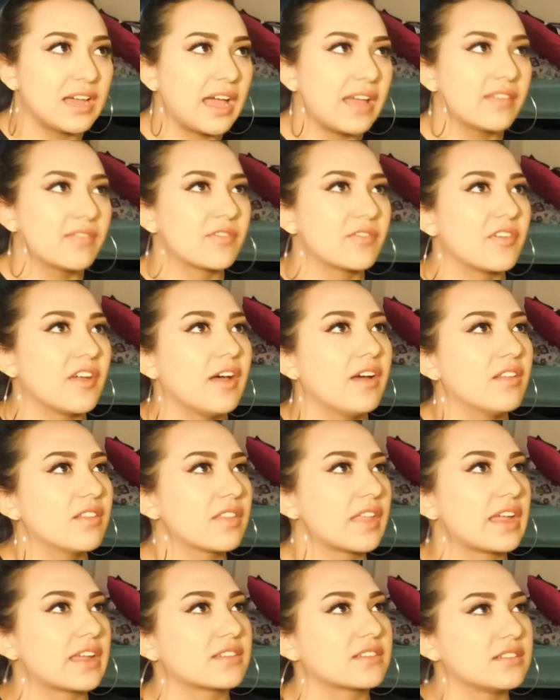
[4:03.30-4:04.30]
I felt
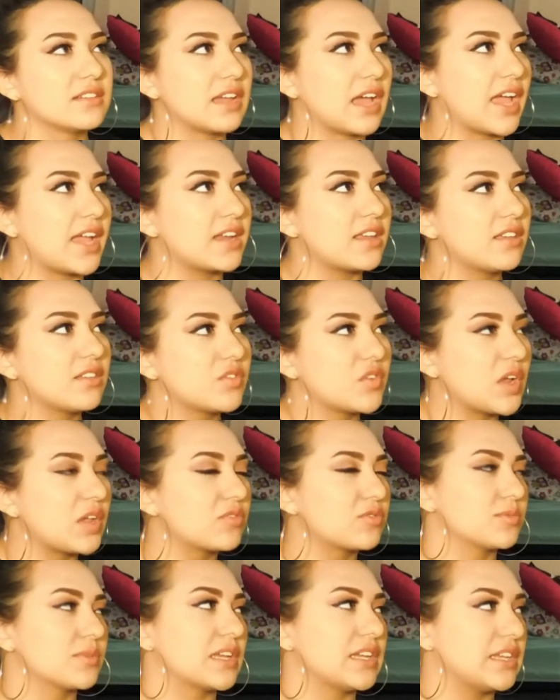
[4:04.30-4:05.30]
like 90s
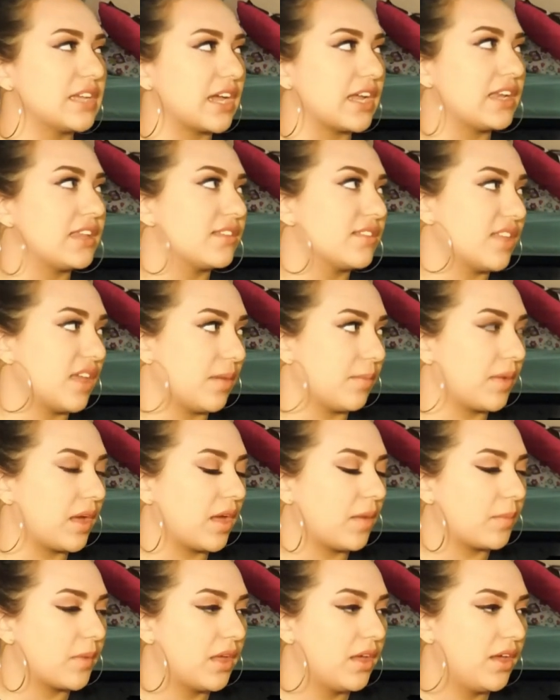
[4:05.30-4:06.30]
vibes from like 90s hip
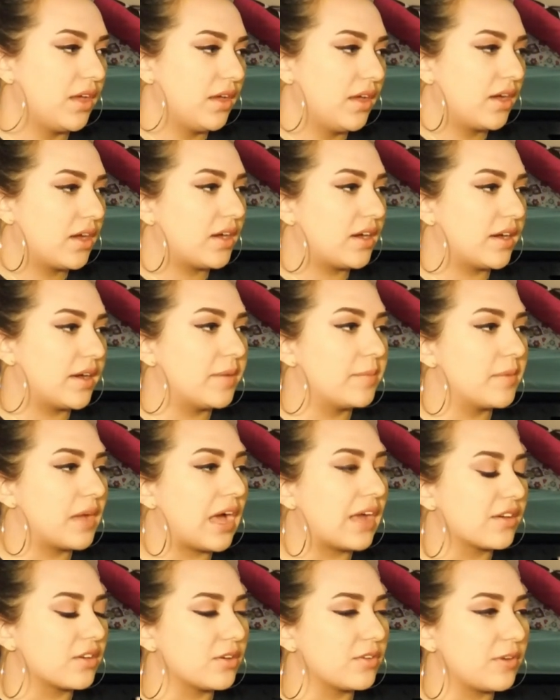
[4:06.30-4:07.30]
hop. Um,
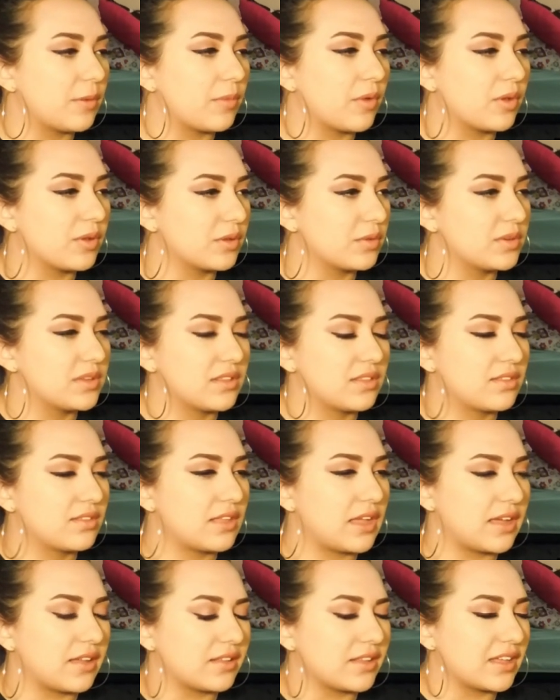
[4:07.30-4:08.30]
I don't know if I'm the only ones
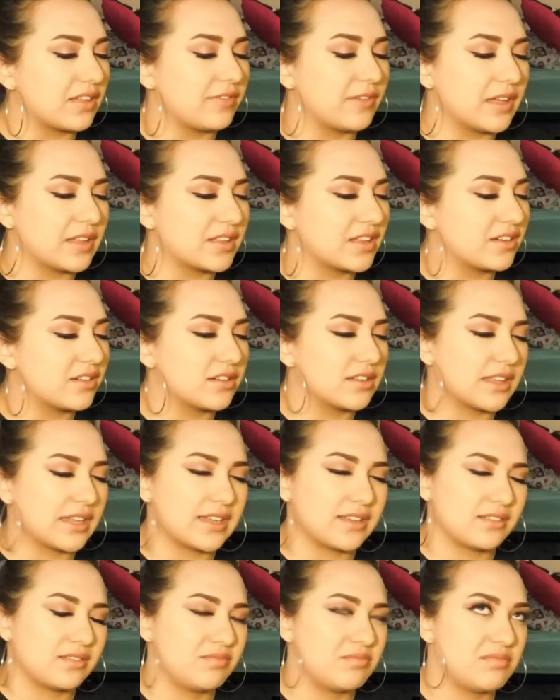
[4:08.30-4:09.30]
that like felt that or
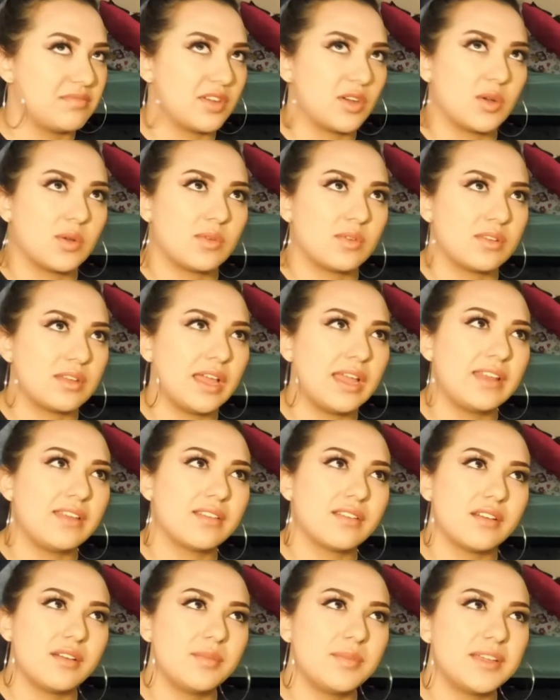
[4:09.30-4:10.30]
like
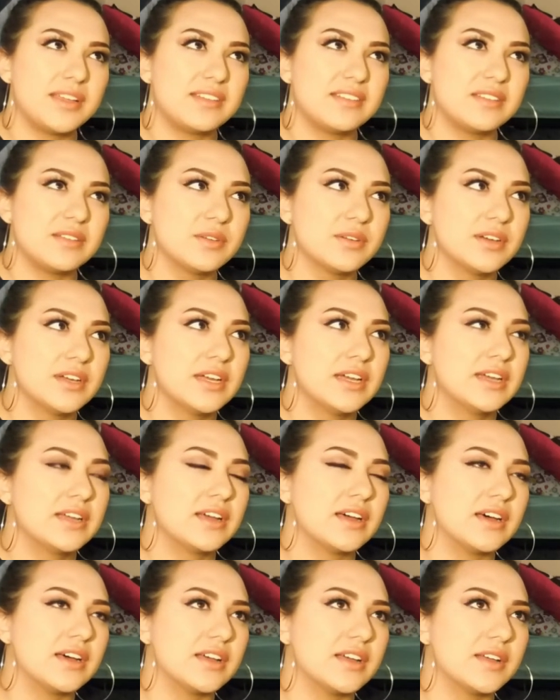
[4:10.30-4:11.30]
90s R&B too
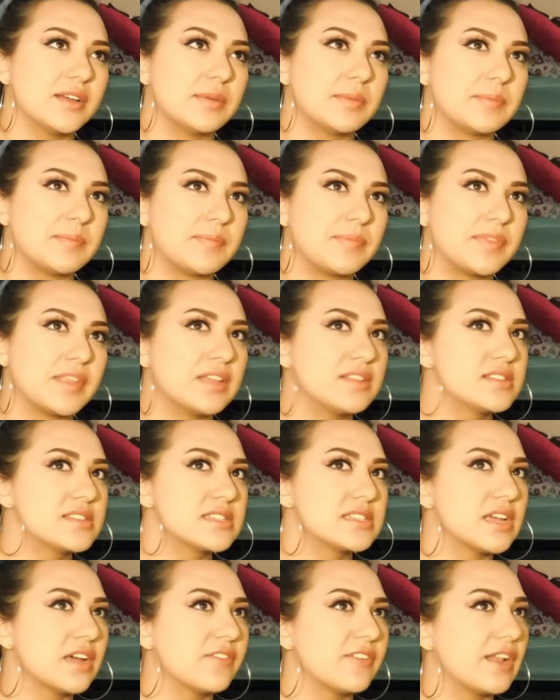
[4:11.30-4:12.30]
um, and
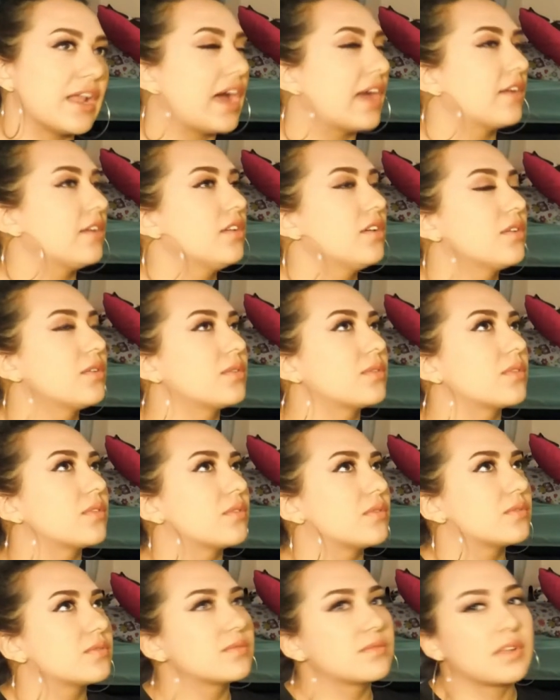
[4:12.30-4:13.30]
stuff. And I don't know,
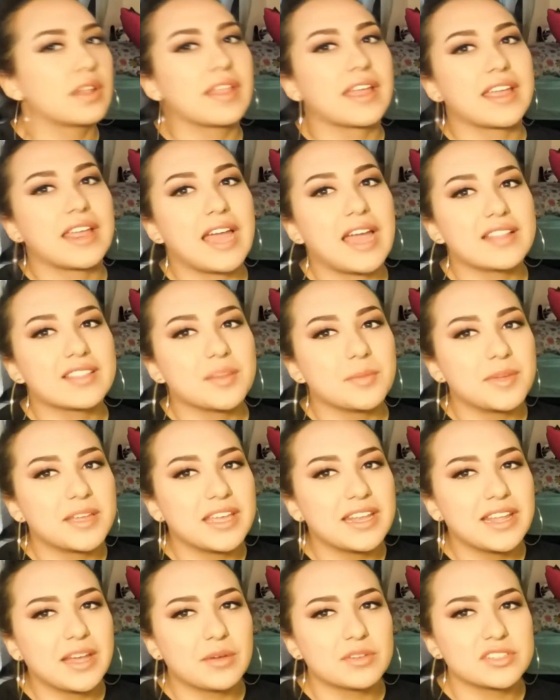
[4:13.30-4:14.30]
like at the
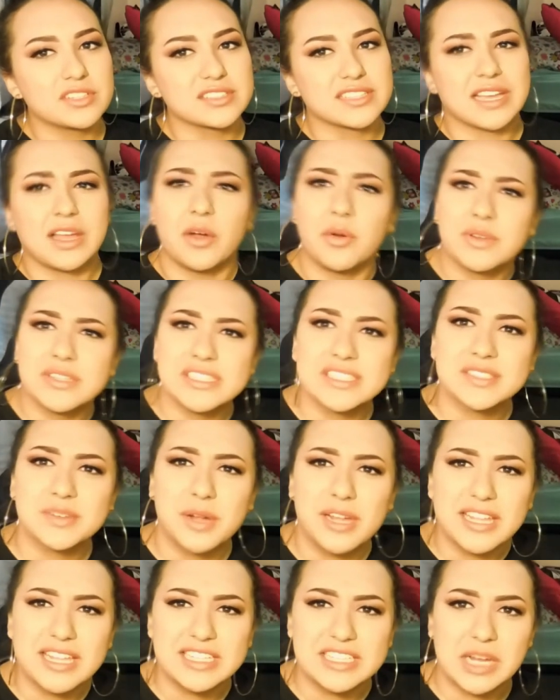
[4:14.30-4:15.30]
beginning, I was just like, oh, is this the
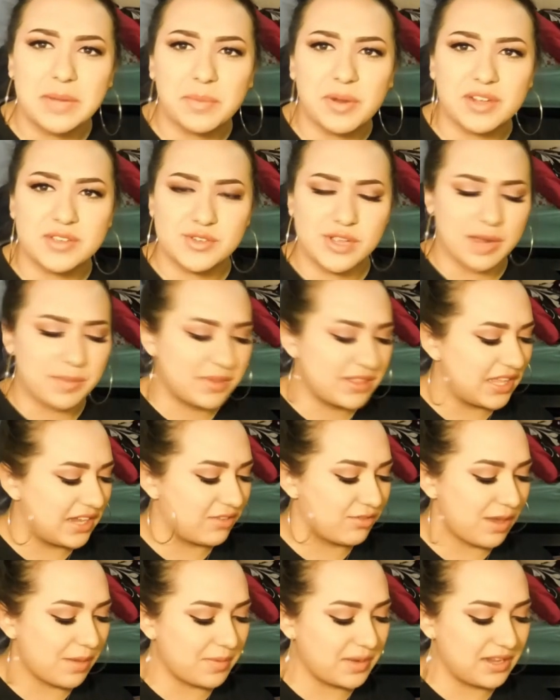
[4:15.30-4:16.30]
way like Jay Park's rapping that
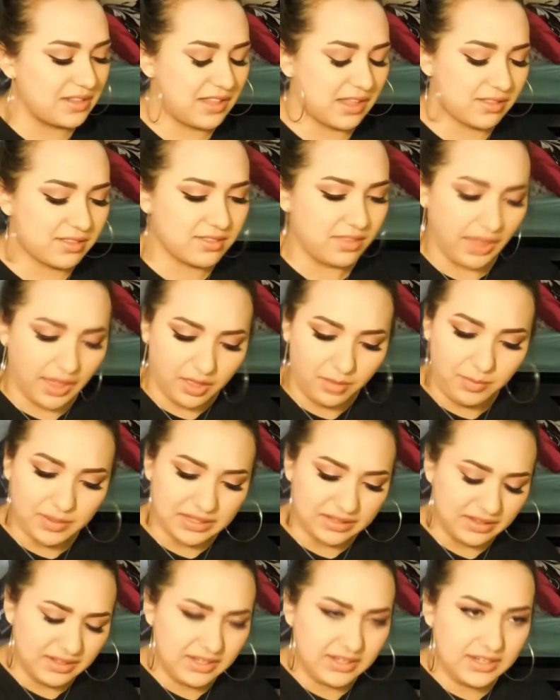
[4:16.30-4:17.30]
he's rapping in that style? But